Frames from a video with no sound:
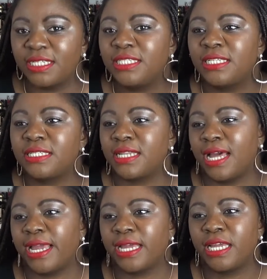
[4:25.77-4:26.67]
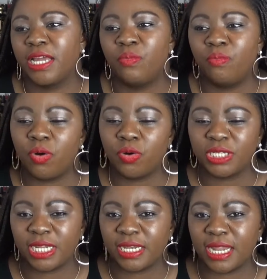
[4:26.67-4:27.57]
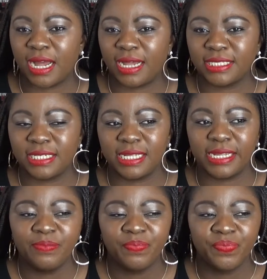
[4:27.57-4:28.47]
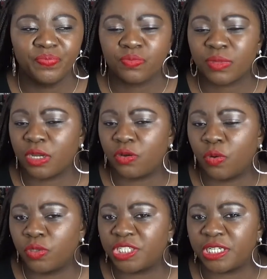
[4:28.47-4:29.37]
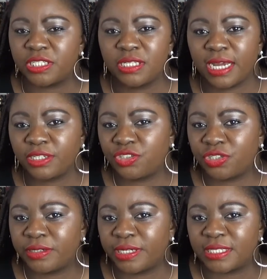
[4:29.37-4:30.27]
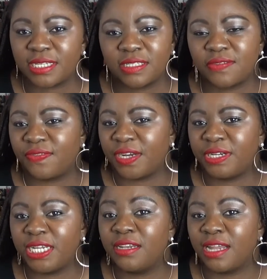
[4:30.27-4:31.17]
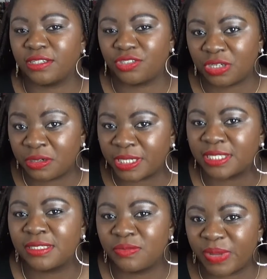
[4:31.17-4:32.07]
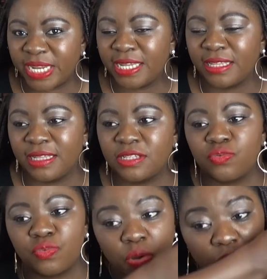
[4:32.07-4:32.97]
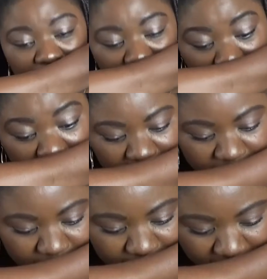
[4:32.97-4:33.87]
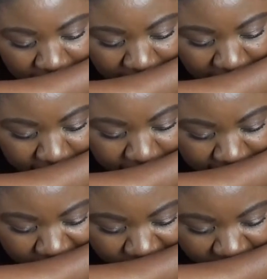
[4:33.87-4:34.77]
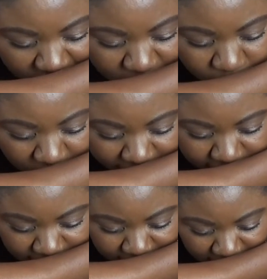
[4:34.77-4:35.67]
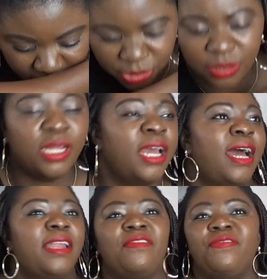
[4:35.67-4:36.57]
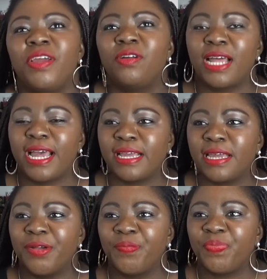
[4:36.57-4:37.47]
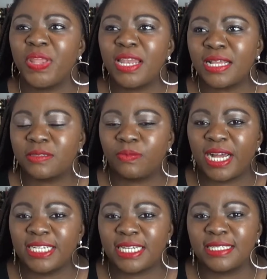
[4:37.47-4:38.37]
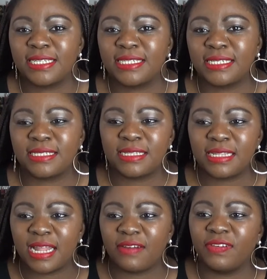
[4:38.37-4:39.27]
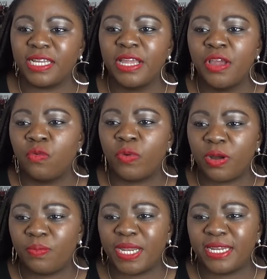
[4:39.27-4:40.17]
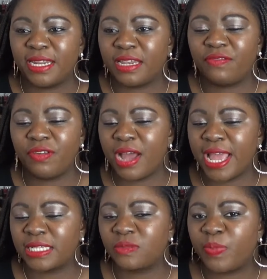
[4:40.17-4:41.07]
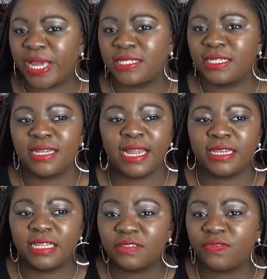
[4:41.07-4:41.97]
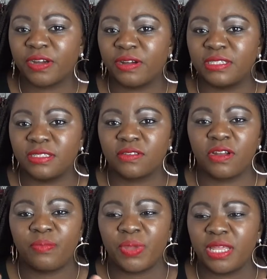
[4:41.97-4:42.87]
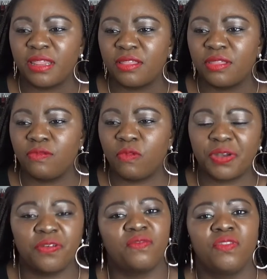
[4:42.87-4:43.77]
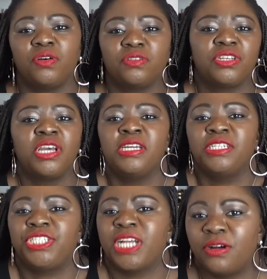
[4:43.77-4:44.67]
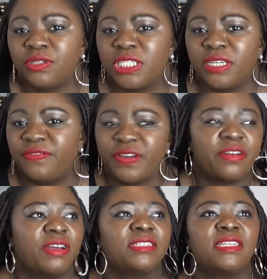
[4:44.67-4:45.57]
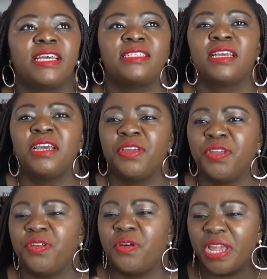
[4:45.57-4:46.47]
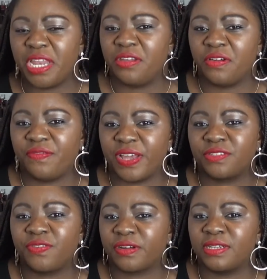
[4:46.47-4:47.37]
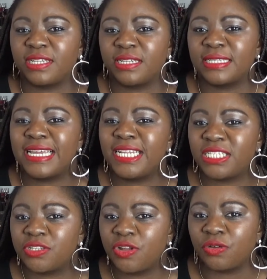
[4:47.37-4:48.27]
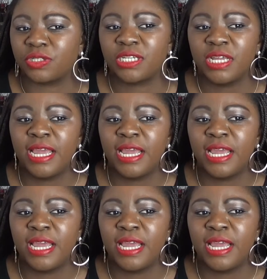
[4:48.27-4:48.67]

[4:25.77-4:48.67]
This is like modern, utterly gorgeous, luxurious. It's very luxurious smelling, this rose, it is. And as well, it's quite sensual, and I feel like in as much as it is lovely, well blended, if you are expecting that this fragrance is gonna be one of those shouty fragrances, you know, in your face fragrances, it's not.